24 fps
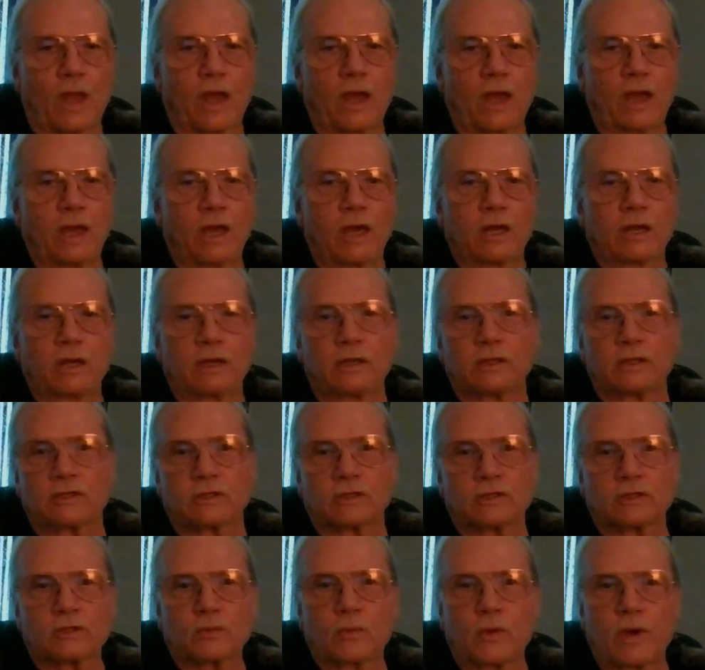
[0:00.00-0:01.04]
And it
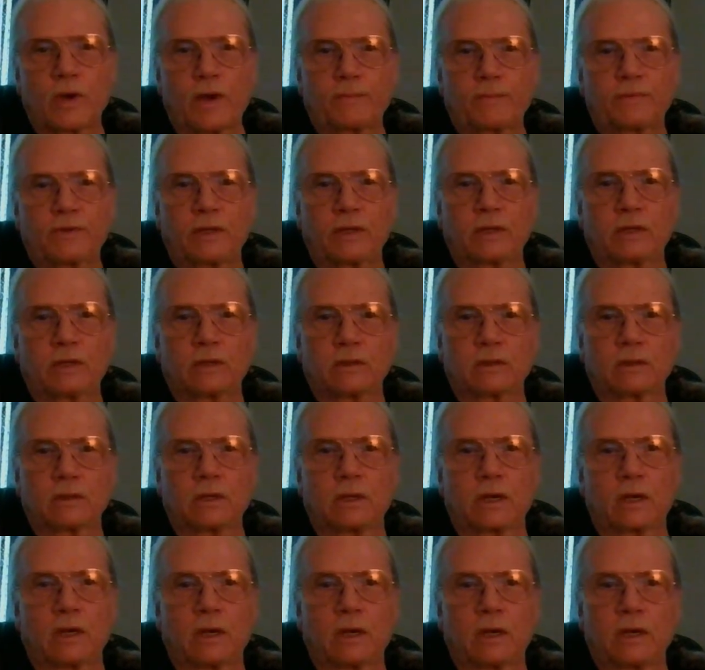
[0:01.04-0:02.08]
just swept in
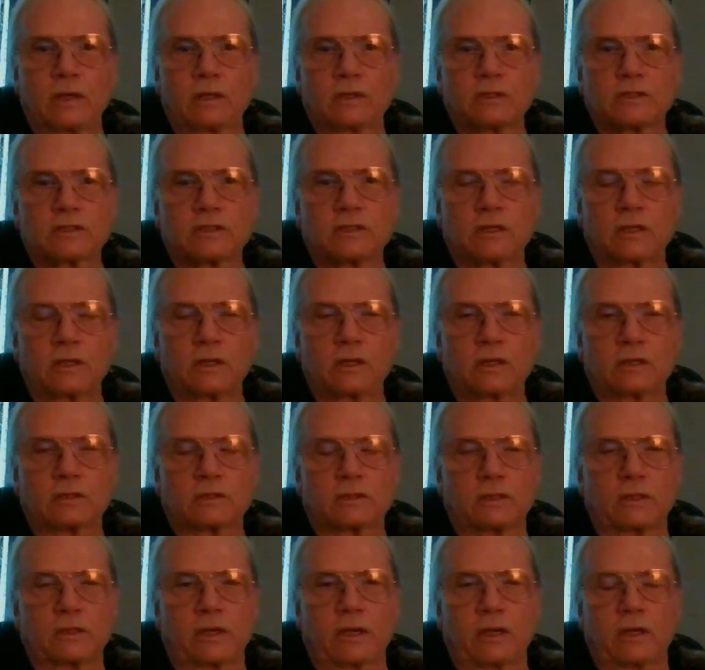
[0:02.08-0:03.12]
uh,
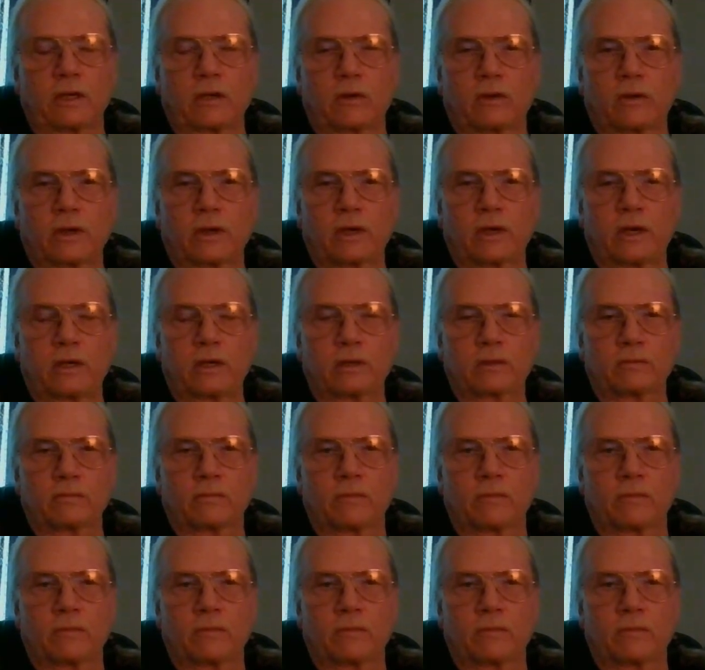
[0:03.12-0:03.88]
insidiously, okay?